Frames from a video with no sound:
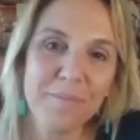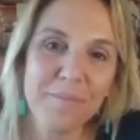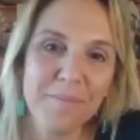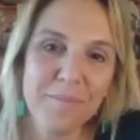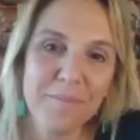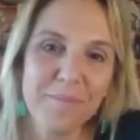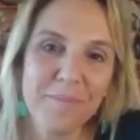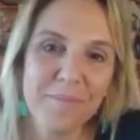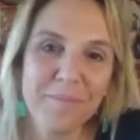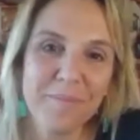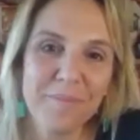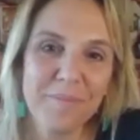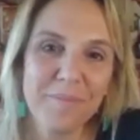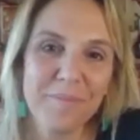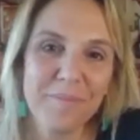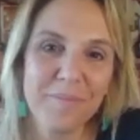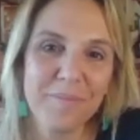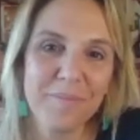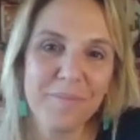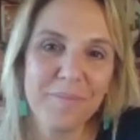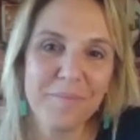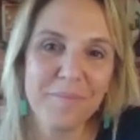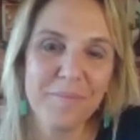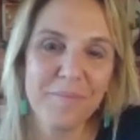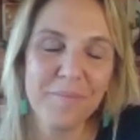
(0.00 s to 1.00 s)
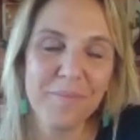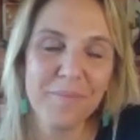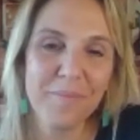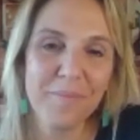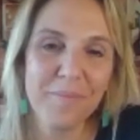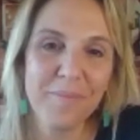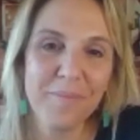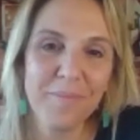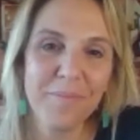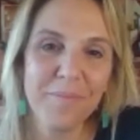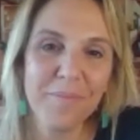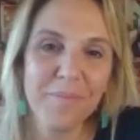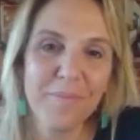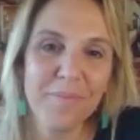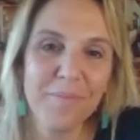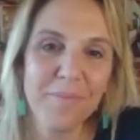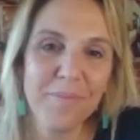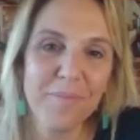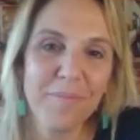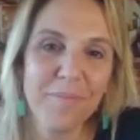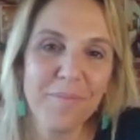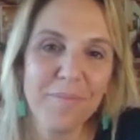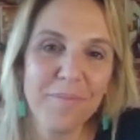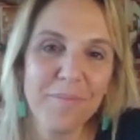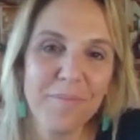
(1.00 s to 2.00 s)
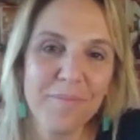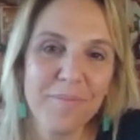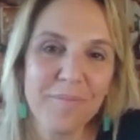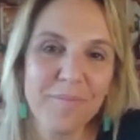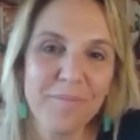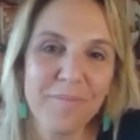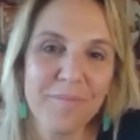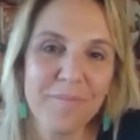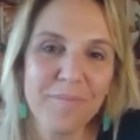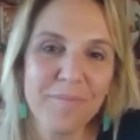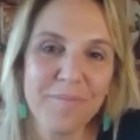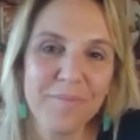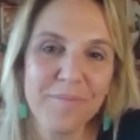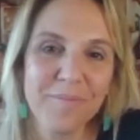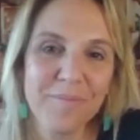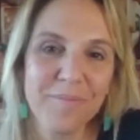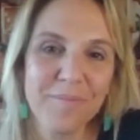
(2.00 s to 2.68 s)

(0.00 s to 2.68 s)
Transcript: The person shown says nothing.